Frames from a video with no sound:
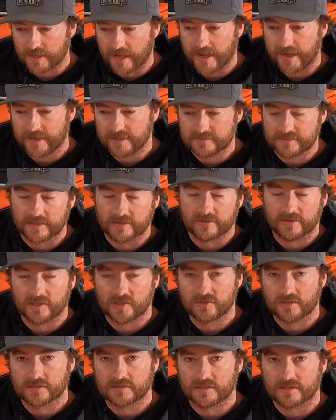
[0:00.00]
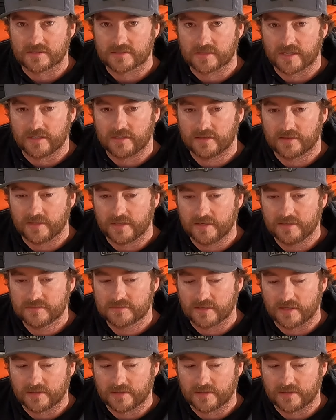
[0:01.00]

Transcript: guys that are interested in sledding things.